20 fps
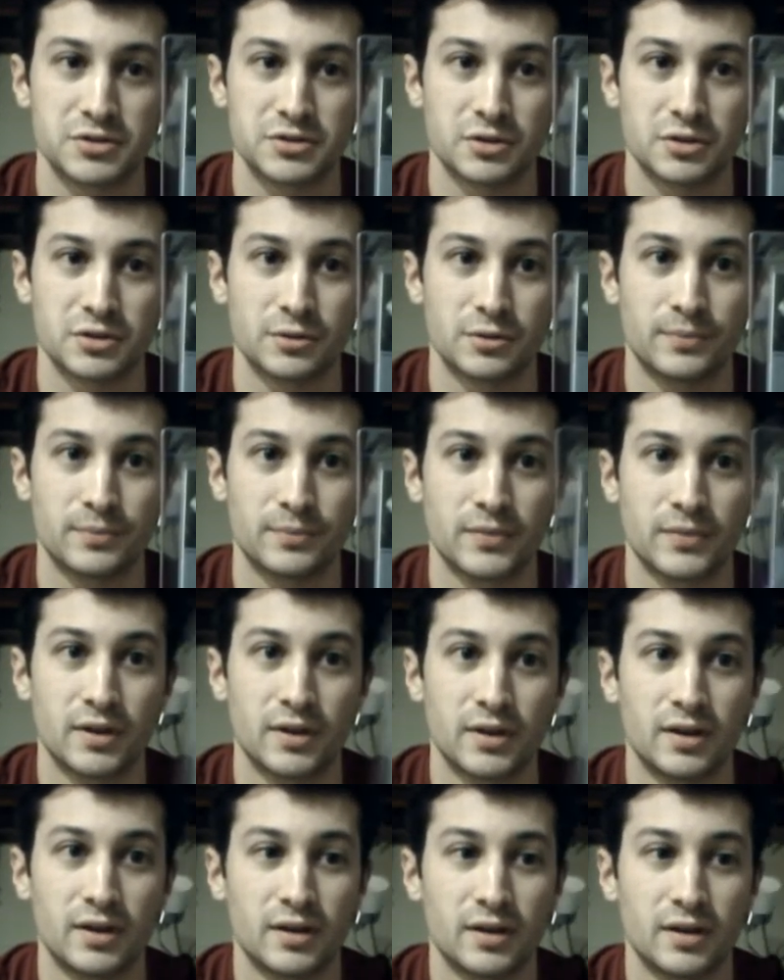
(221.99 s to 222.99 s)
So
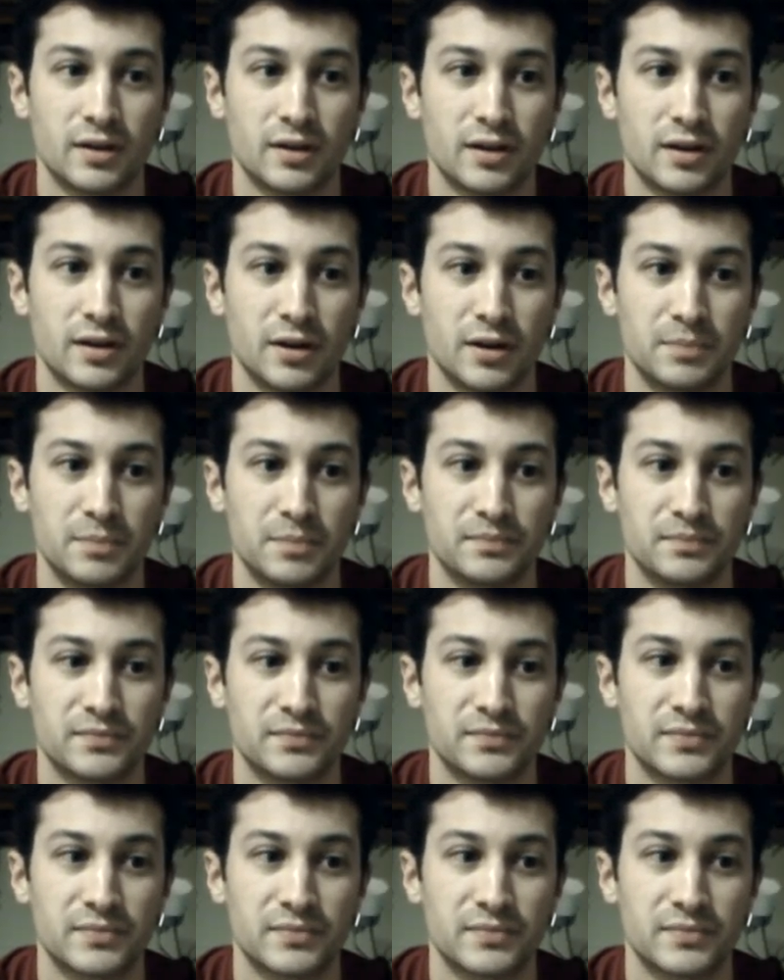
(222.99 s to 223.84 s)
if